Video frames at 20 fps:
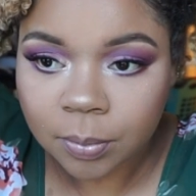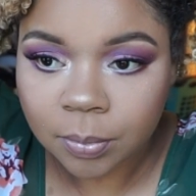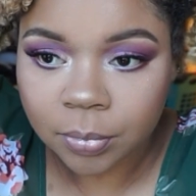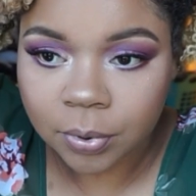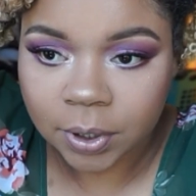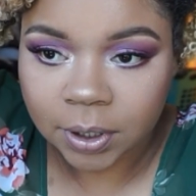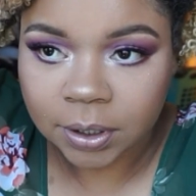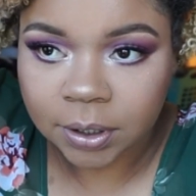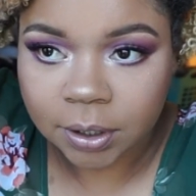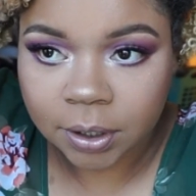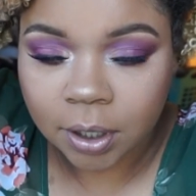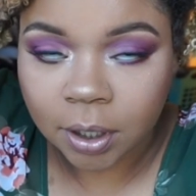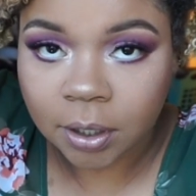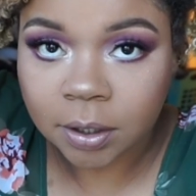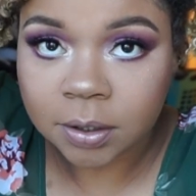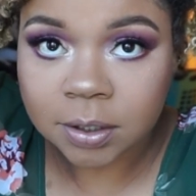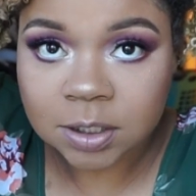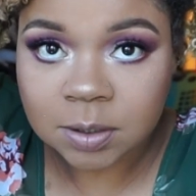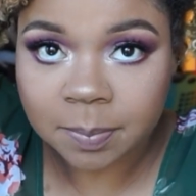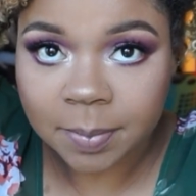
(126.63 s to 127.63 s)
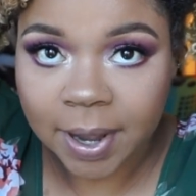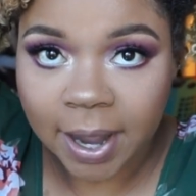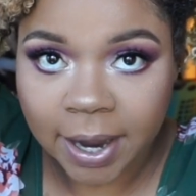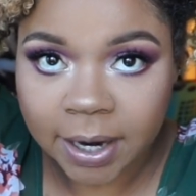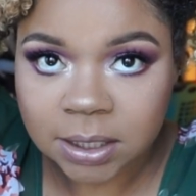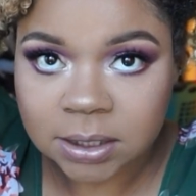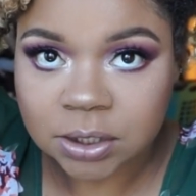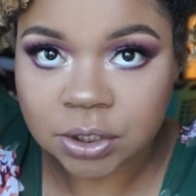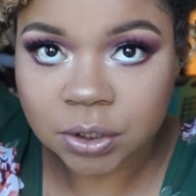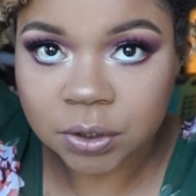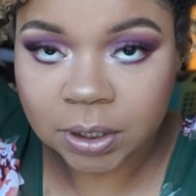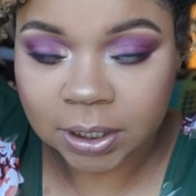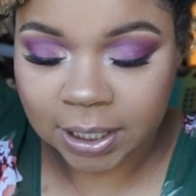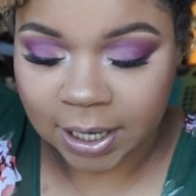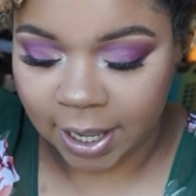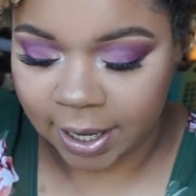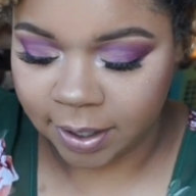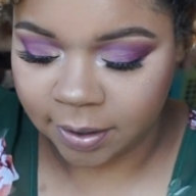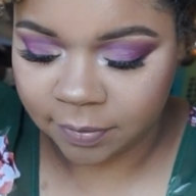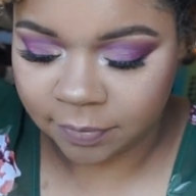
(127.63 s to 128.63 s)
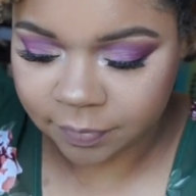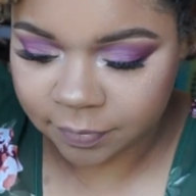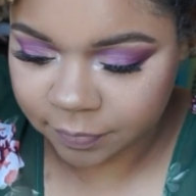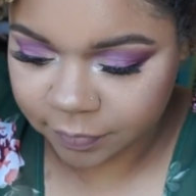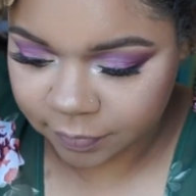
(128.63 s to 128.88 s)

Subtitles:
bring the curls back to life.